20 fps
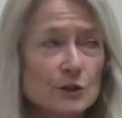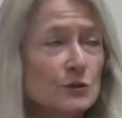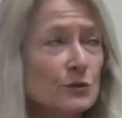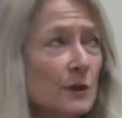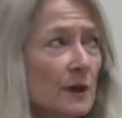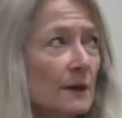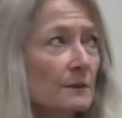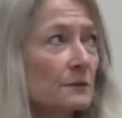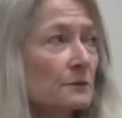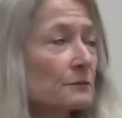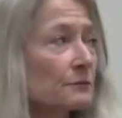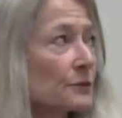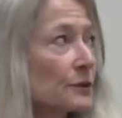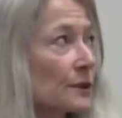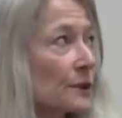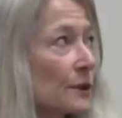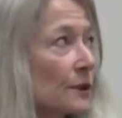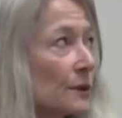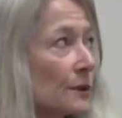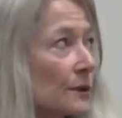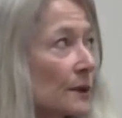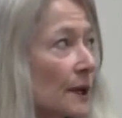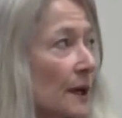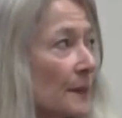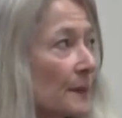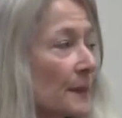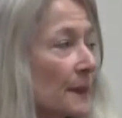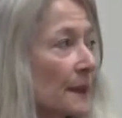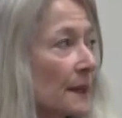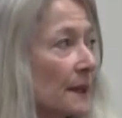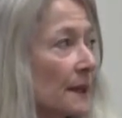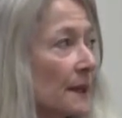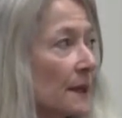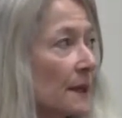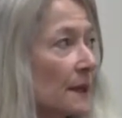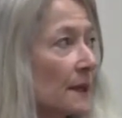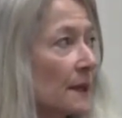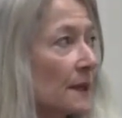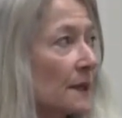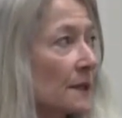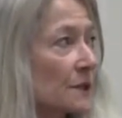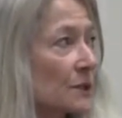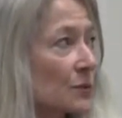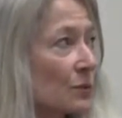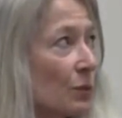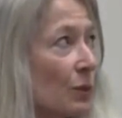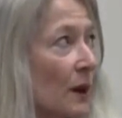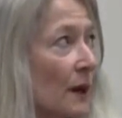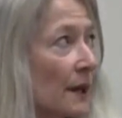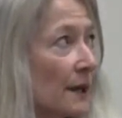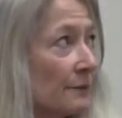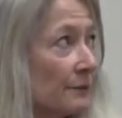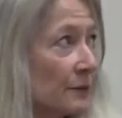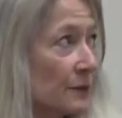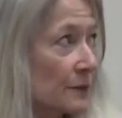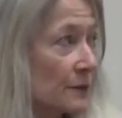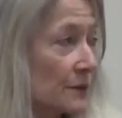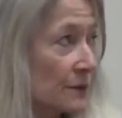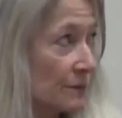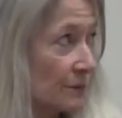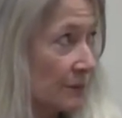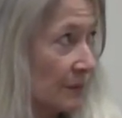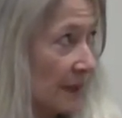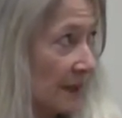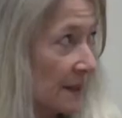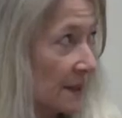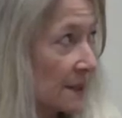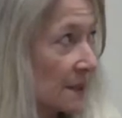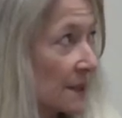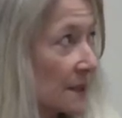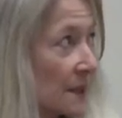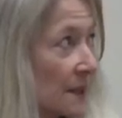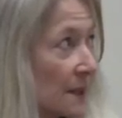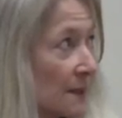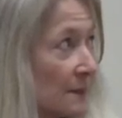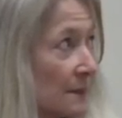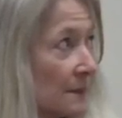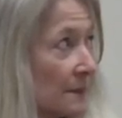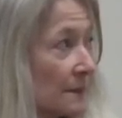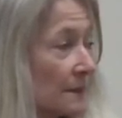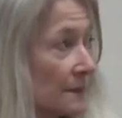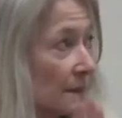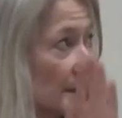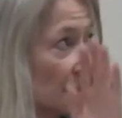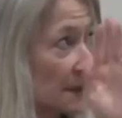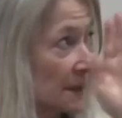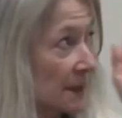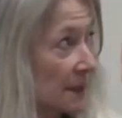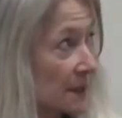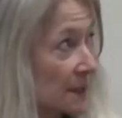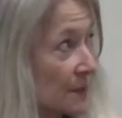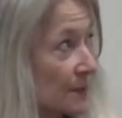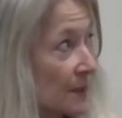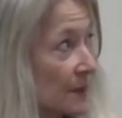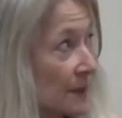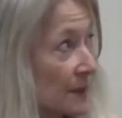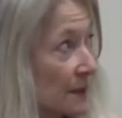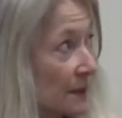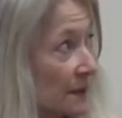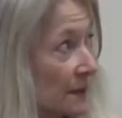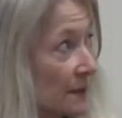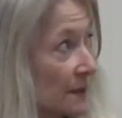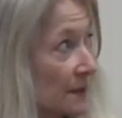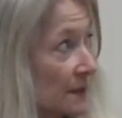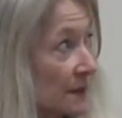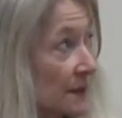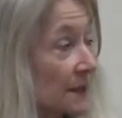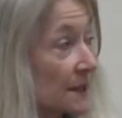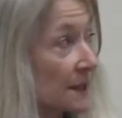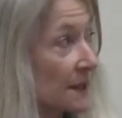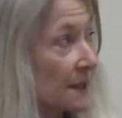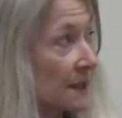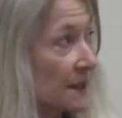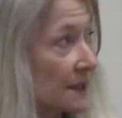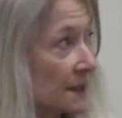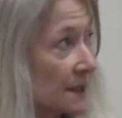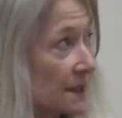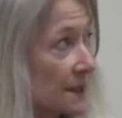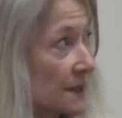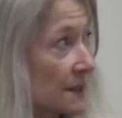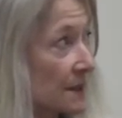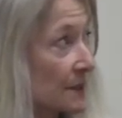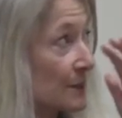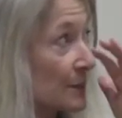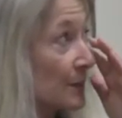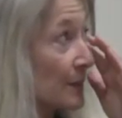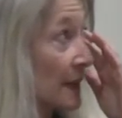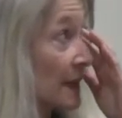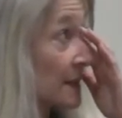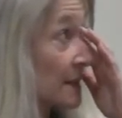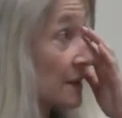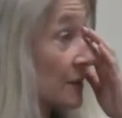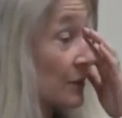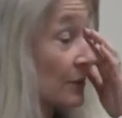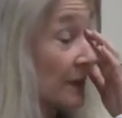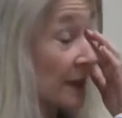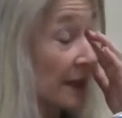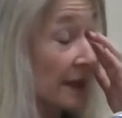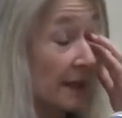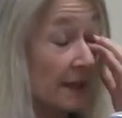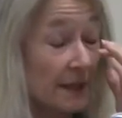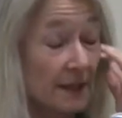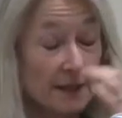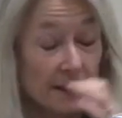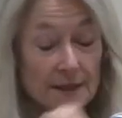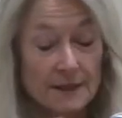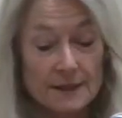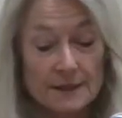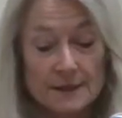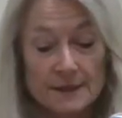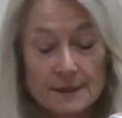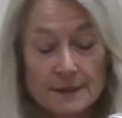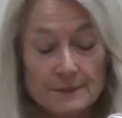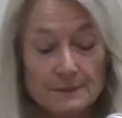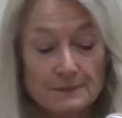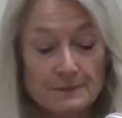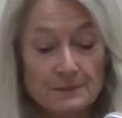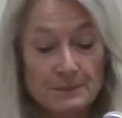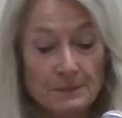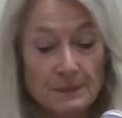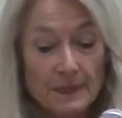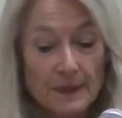driver for a coal company. His wife, who's by this time Elizabeth, Lizzie, is passed away, and